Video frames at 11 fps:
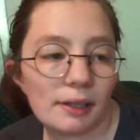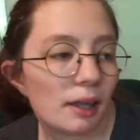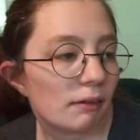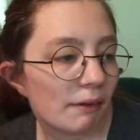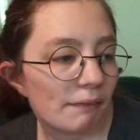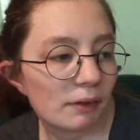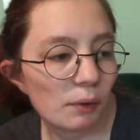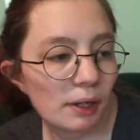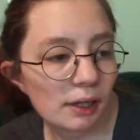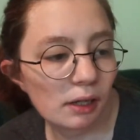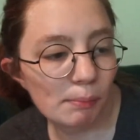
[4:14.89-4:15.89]
the thrift store.
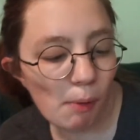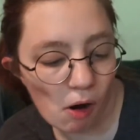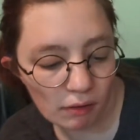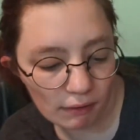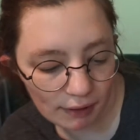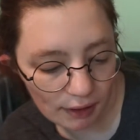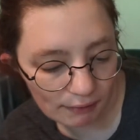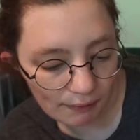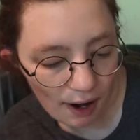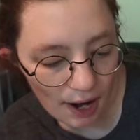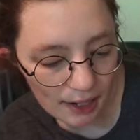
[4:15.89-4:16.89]
This is Paul Revere's
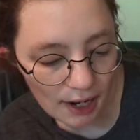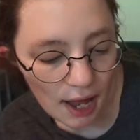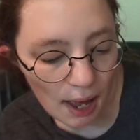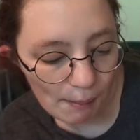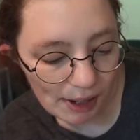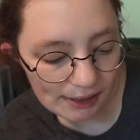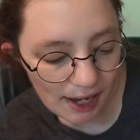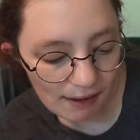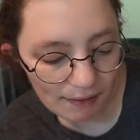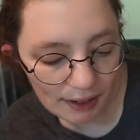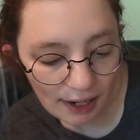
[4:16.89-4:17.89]
Ride by
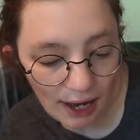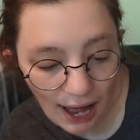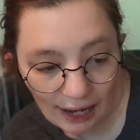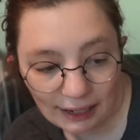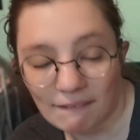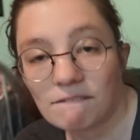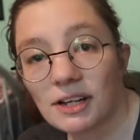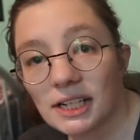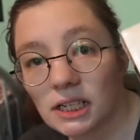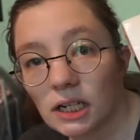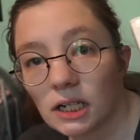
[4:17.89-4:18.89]
David Hackett
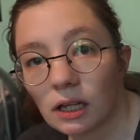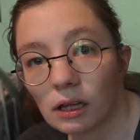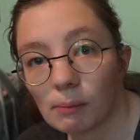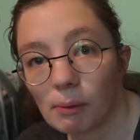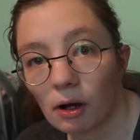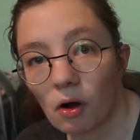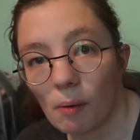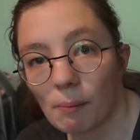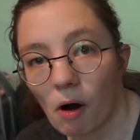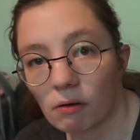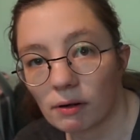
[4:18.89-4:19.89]
Fisher. This is a book on
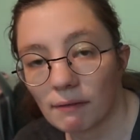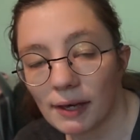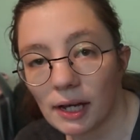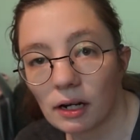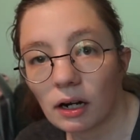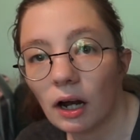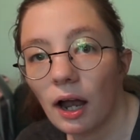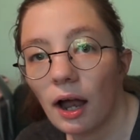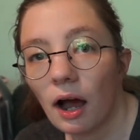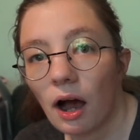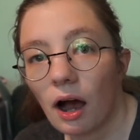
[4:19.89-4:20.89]
Paul Revere,
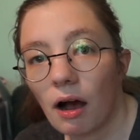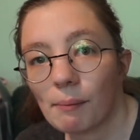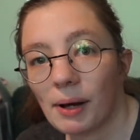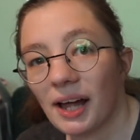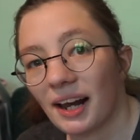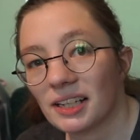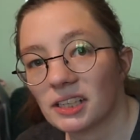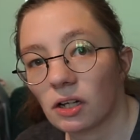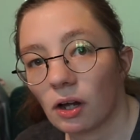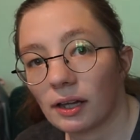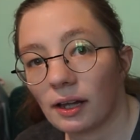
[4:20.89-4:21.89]
and I just
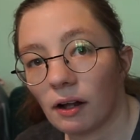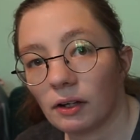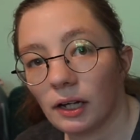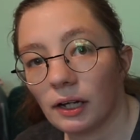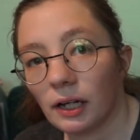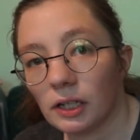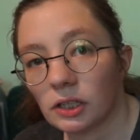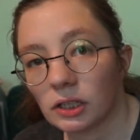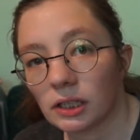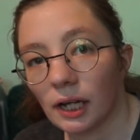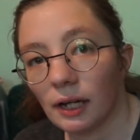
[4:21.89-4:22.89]
thought it sounded
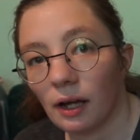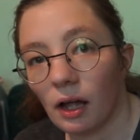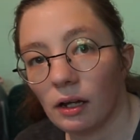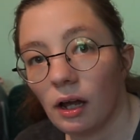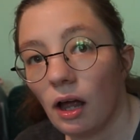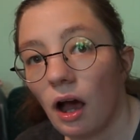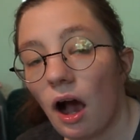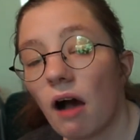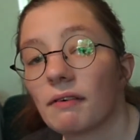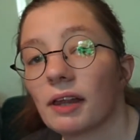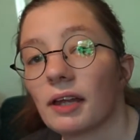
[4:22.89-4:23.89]
interesting, and
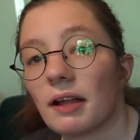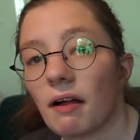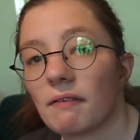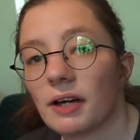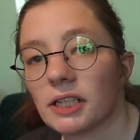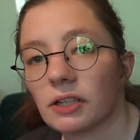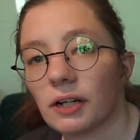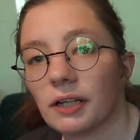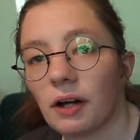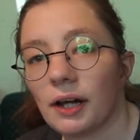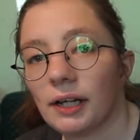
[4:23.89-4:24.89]
obviously I love history,
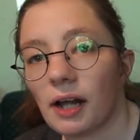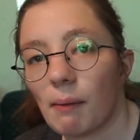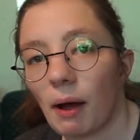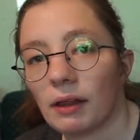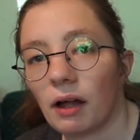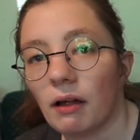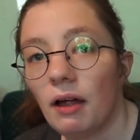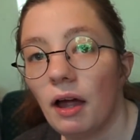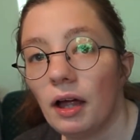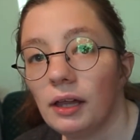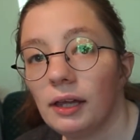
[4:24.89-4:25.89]
so anytime I
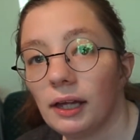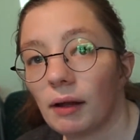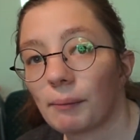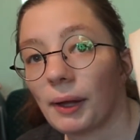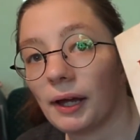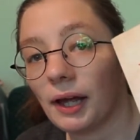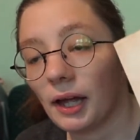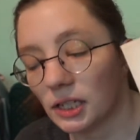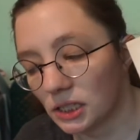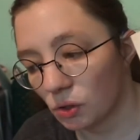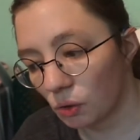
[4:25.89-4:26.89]
see something
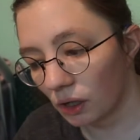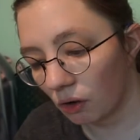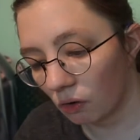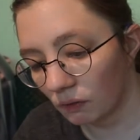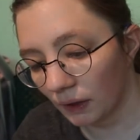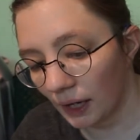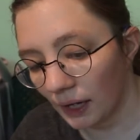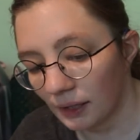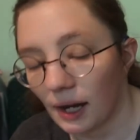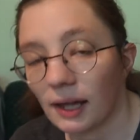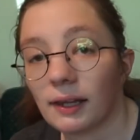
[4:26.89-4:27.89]
historical related
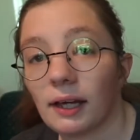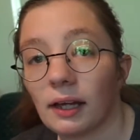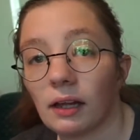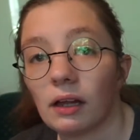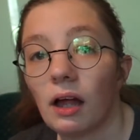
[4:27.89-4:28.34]
that I think is